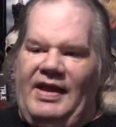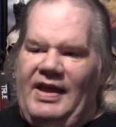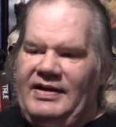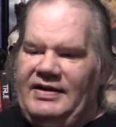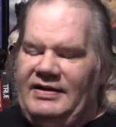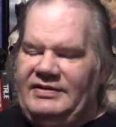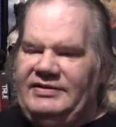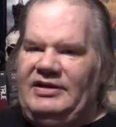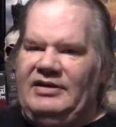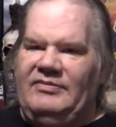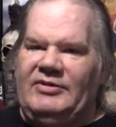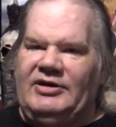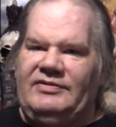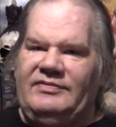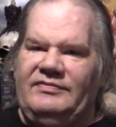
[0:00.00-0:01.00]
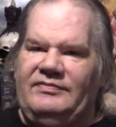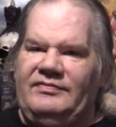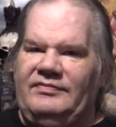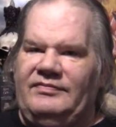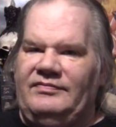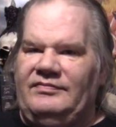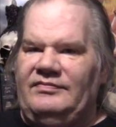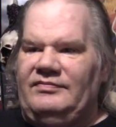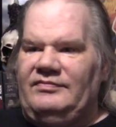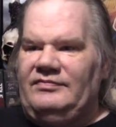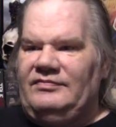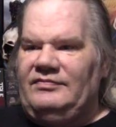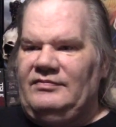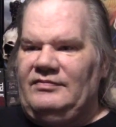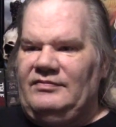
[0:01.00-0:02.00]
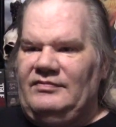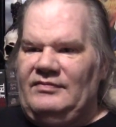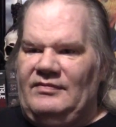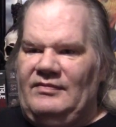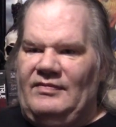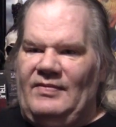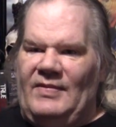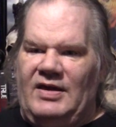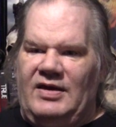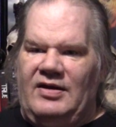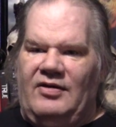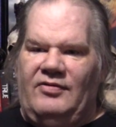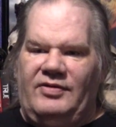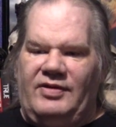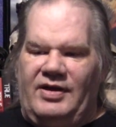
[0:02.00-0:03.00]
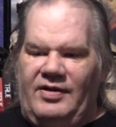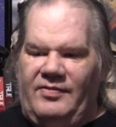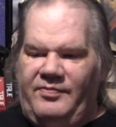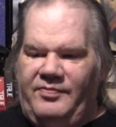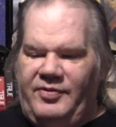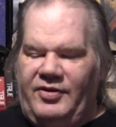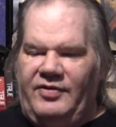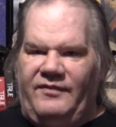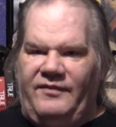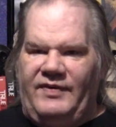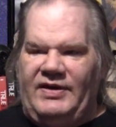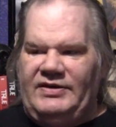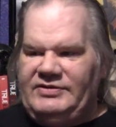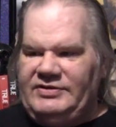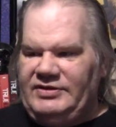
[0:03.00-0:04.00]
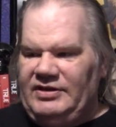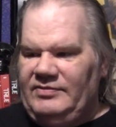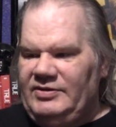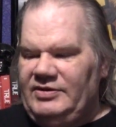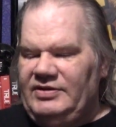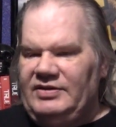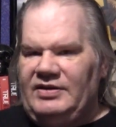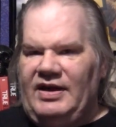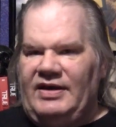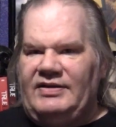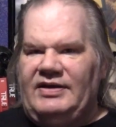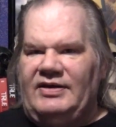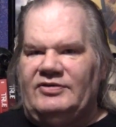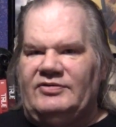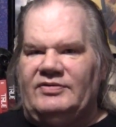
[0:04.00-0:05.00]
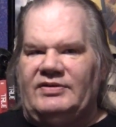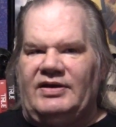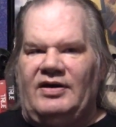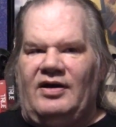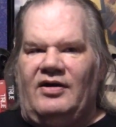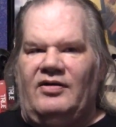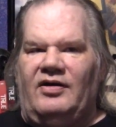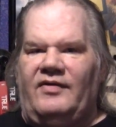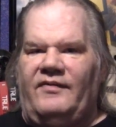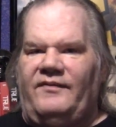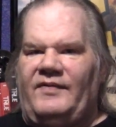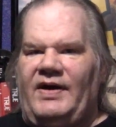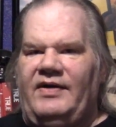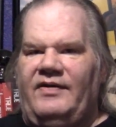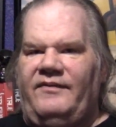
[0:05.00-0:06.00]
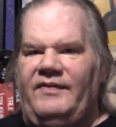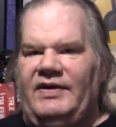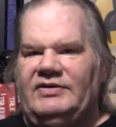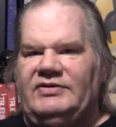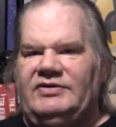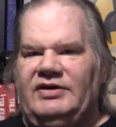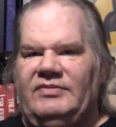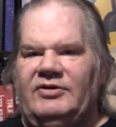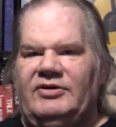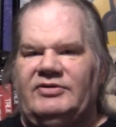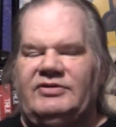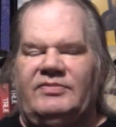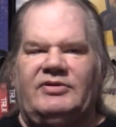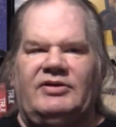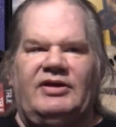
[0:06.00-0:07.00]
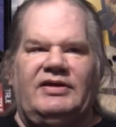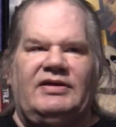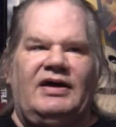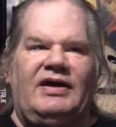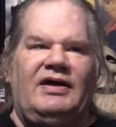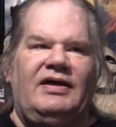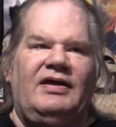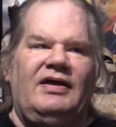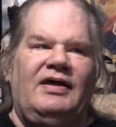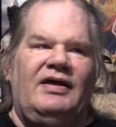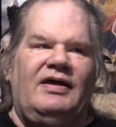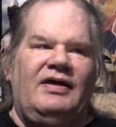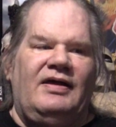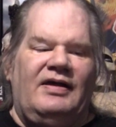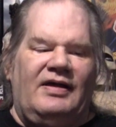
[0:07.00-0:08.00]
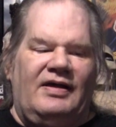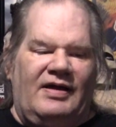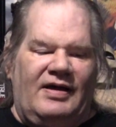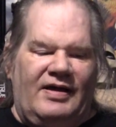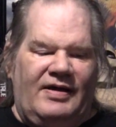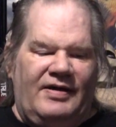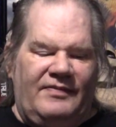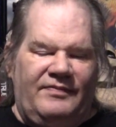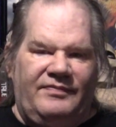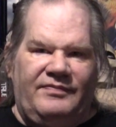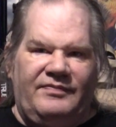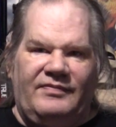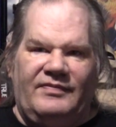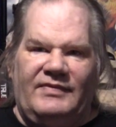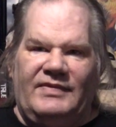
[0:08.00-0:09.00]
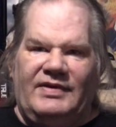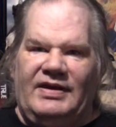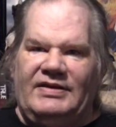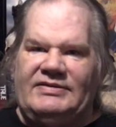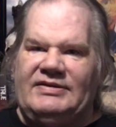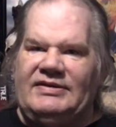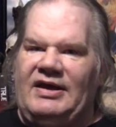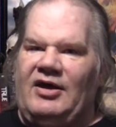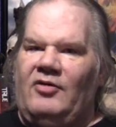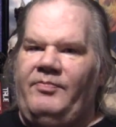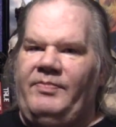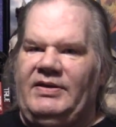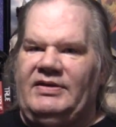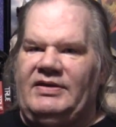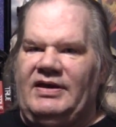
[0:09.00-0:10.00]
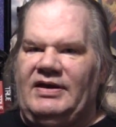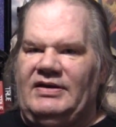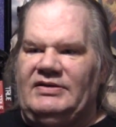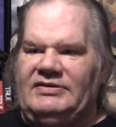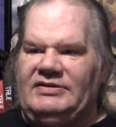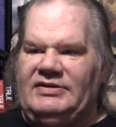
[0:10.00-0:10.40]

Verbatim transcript: And a demon, you know, the burn face demon, I think is what they call it, or fire face demon, or something like that, um, isn't helping things.